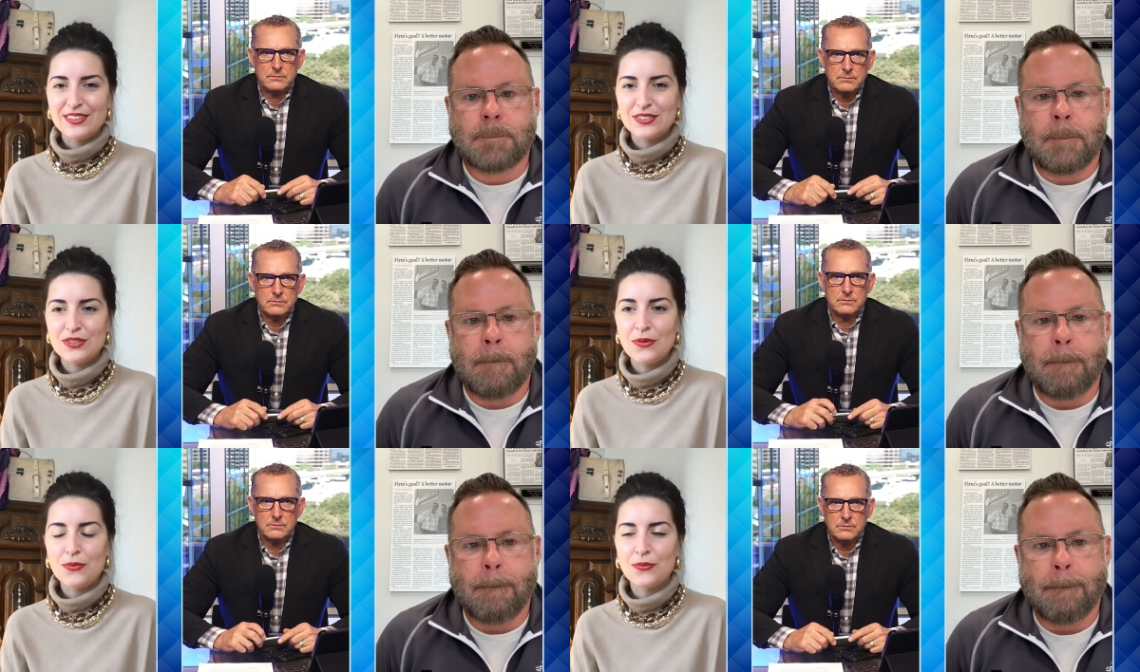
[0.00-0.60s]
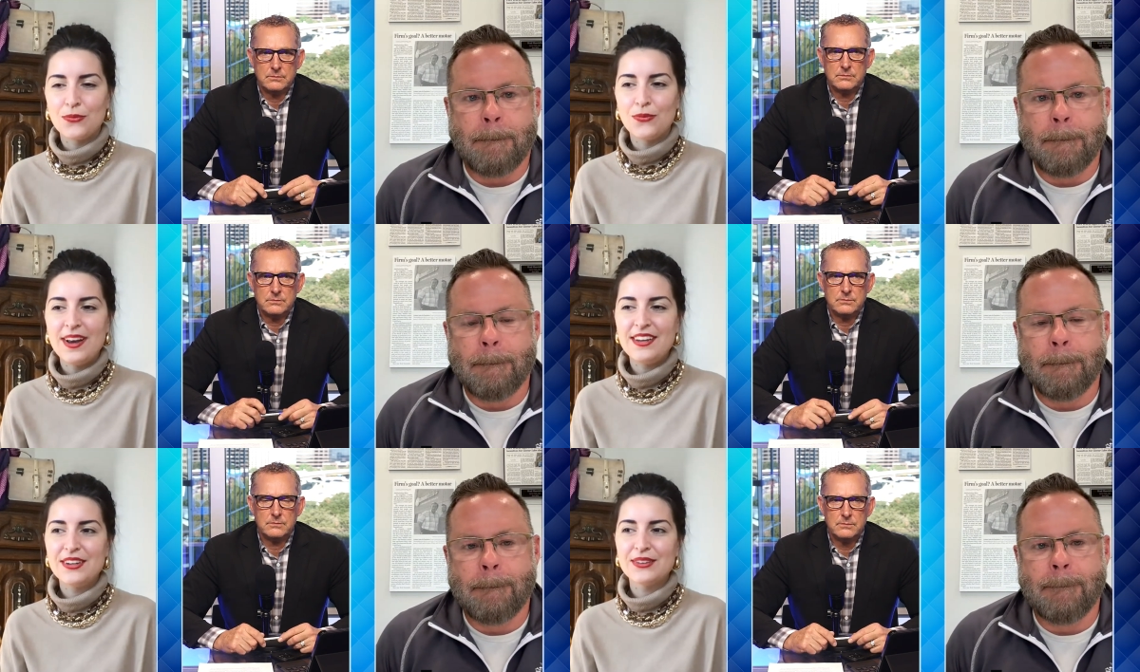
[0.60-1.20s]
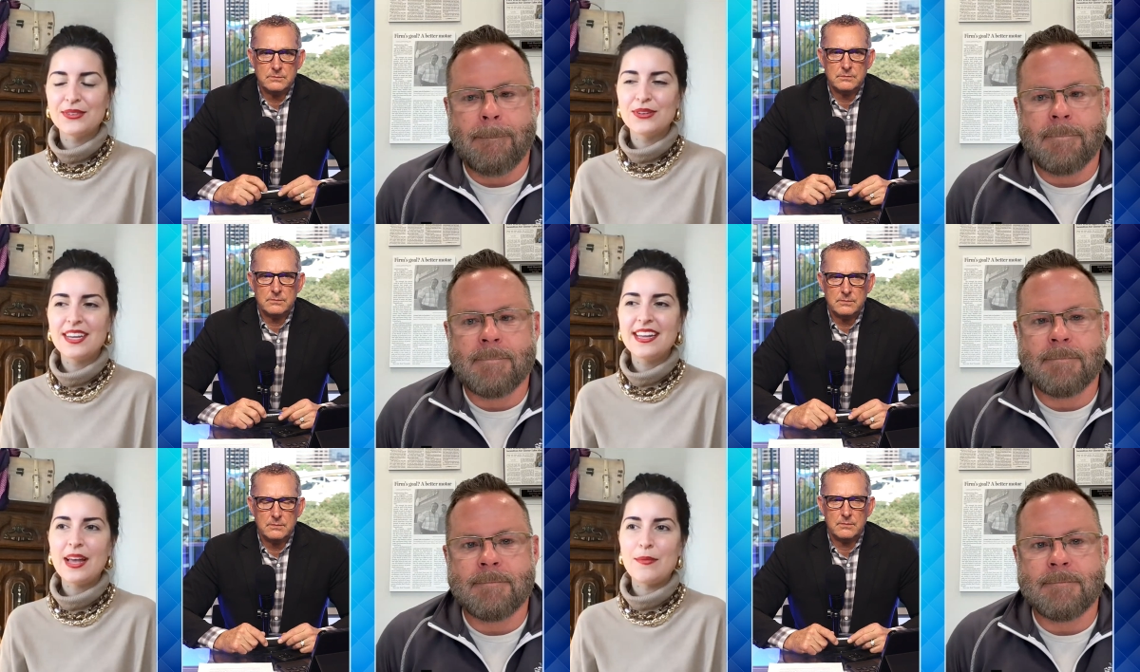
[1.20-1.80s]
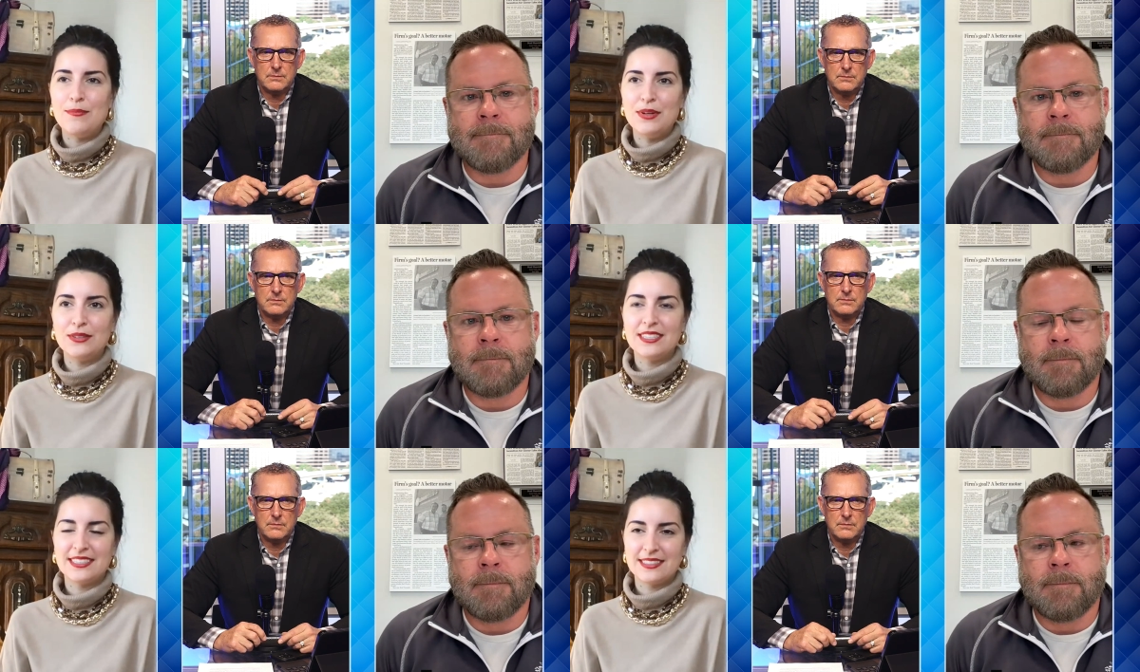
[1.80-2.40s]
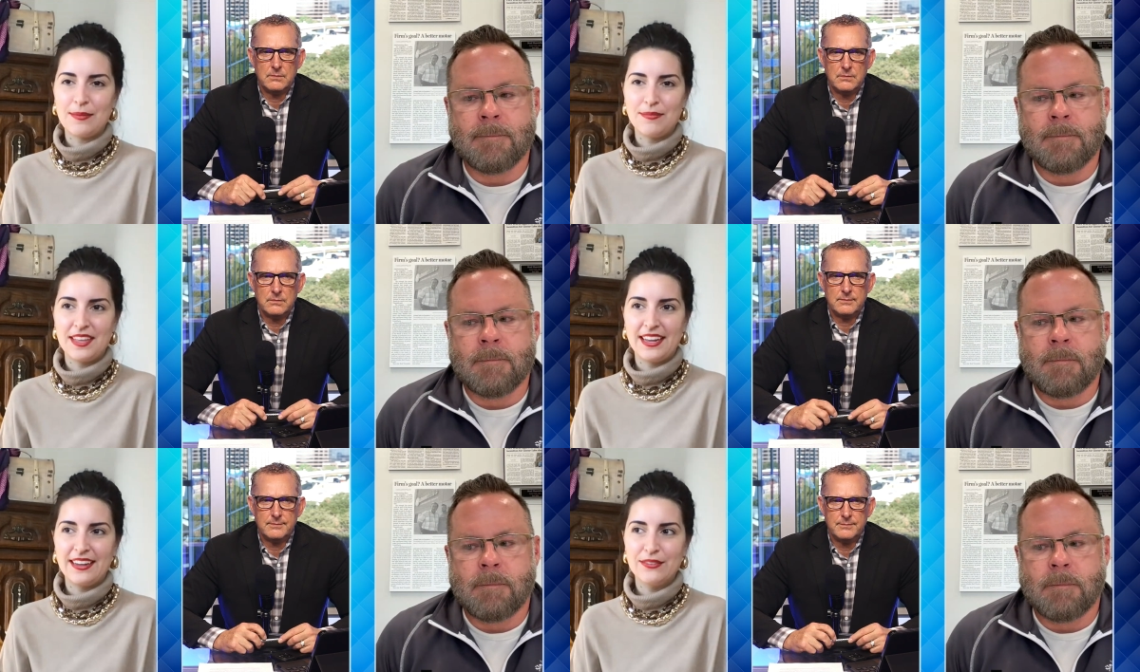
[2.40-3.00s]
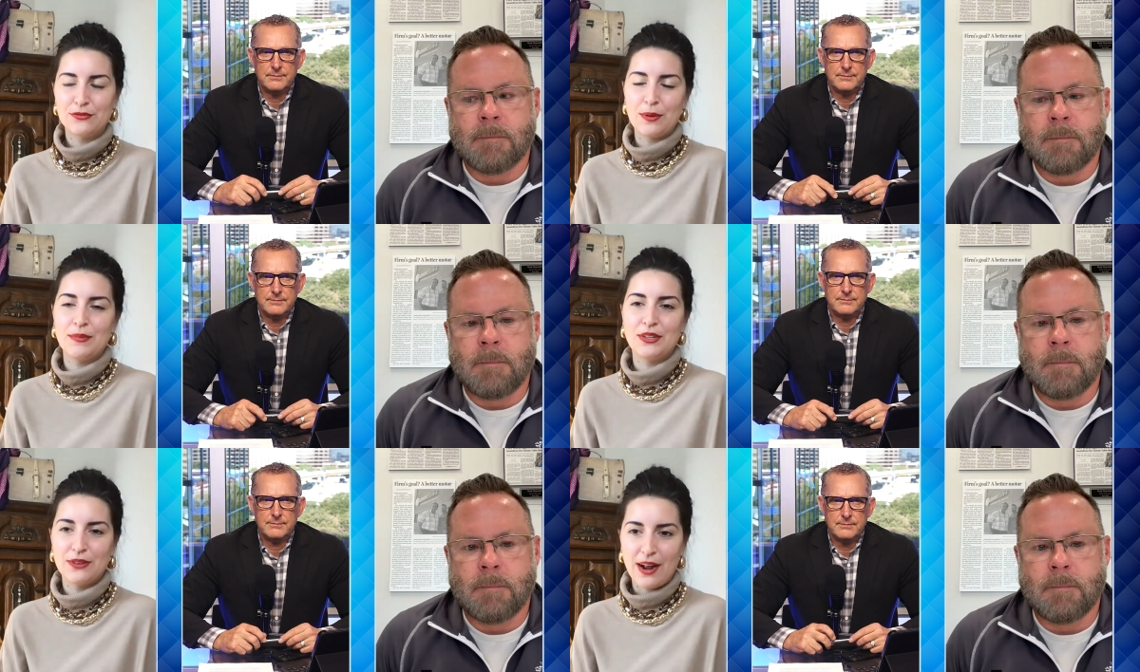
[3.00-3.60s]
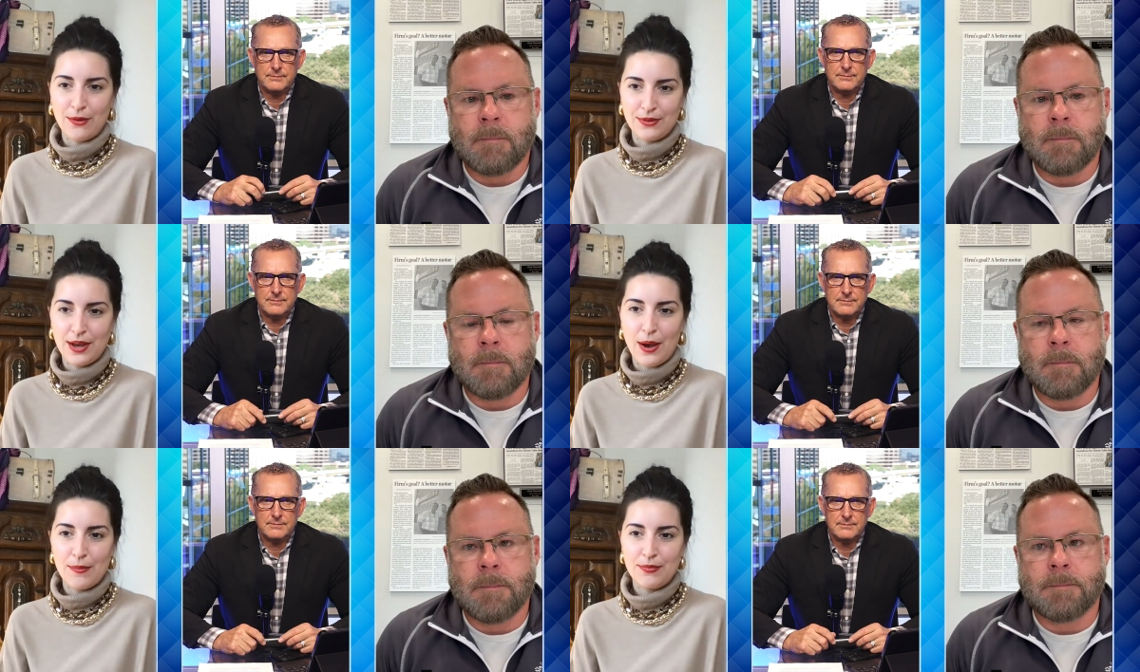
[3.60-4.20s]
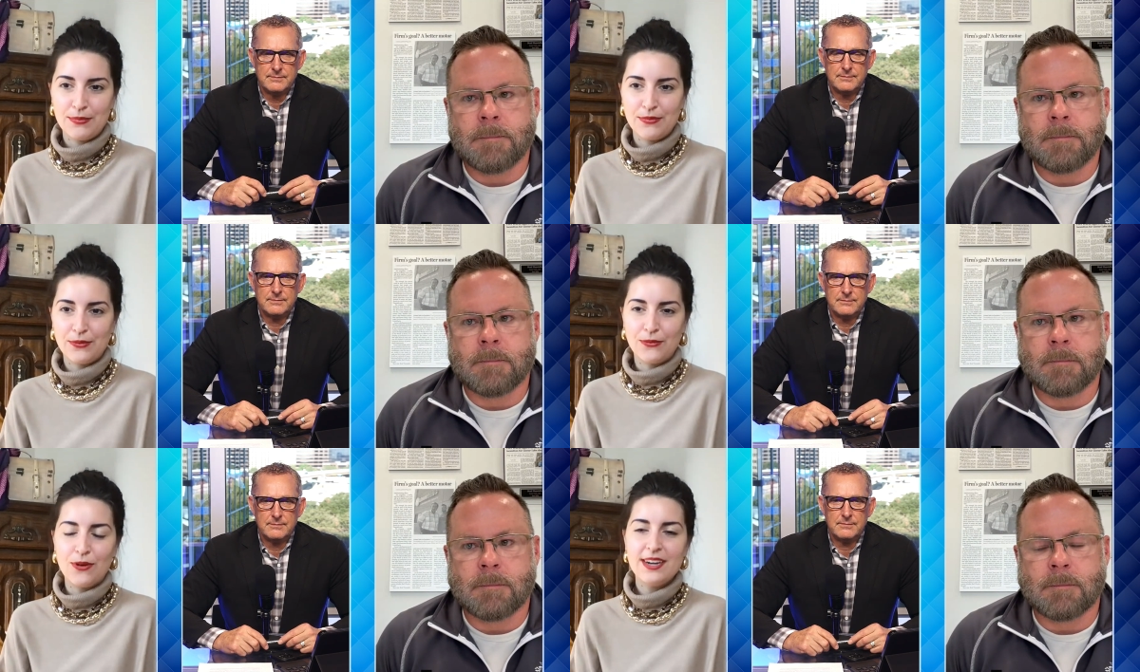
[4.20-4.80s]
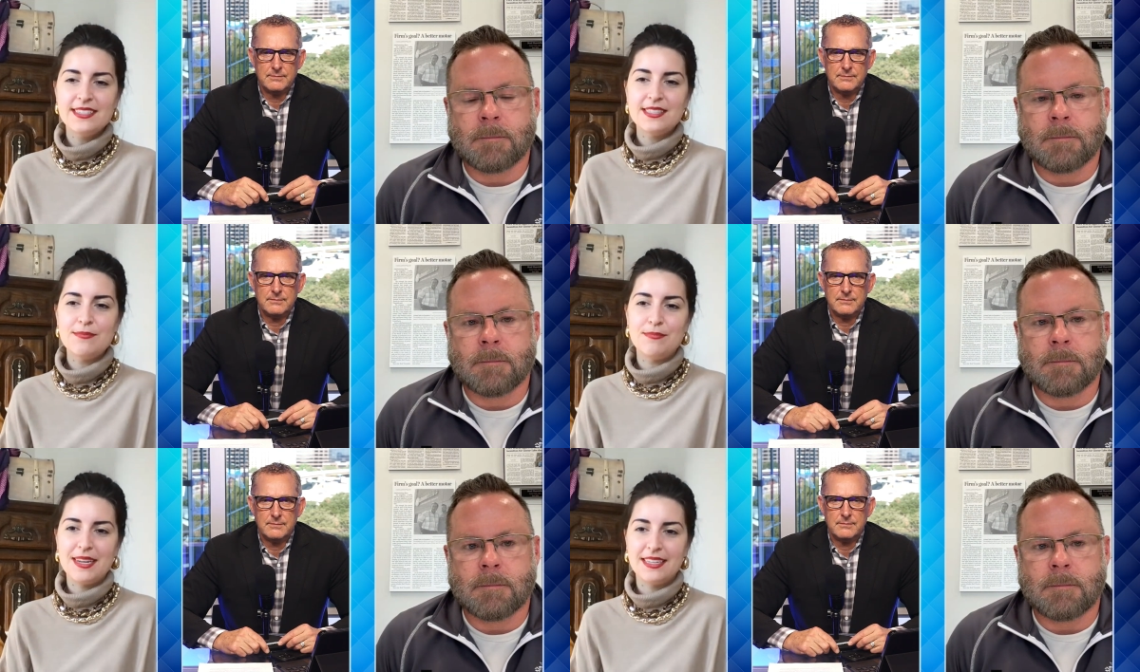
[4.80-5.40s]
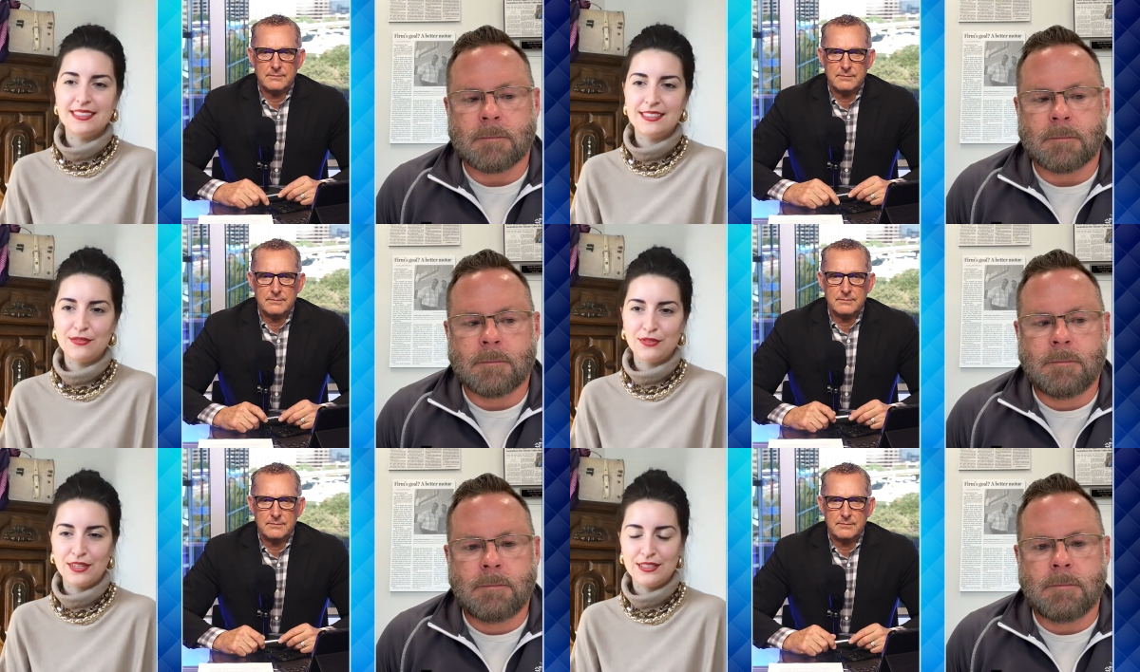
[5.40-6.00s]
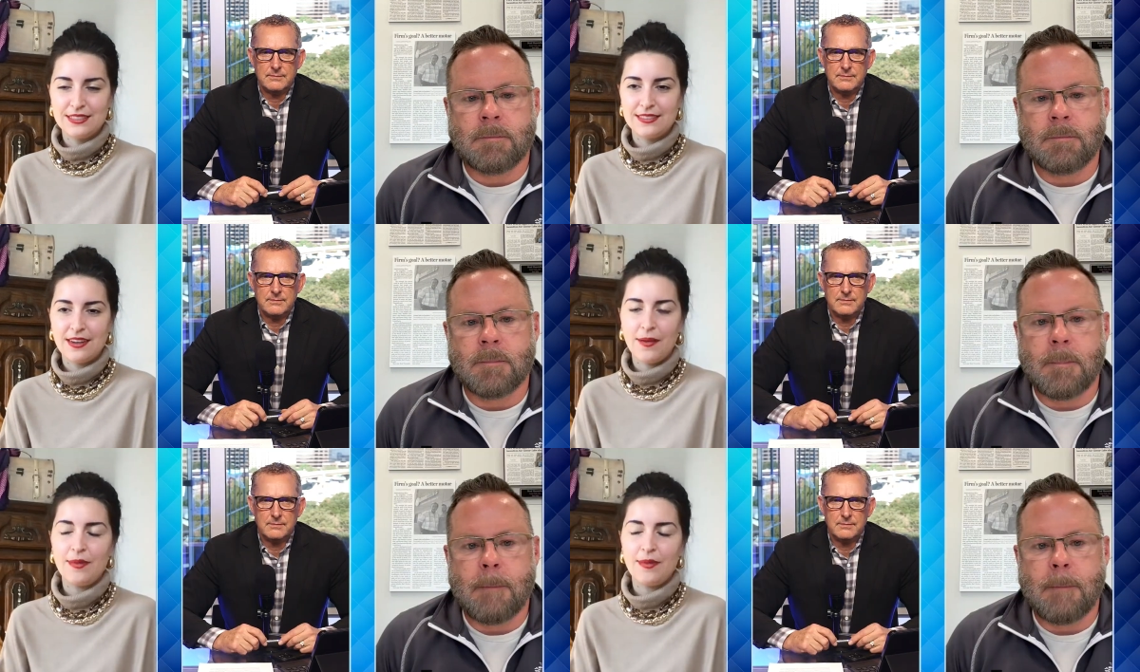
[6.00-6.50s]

Speaker 1: So when you're looking at building something from the ground up, what is the biggest difference? I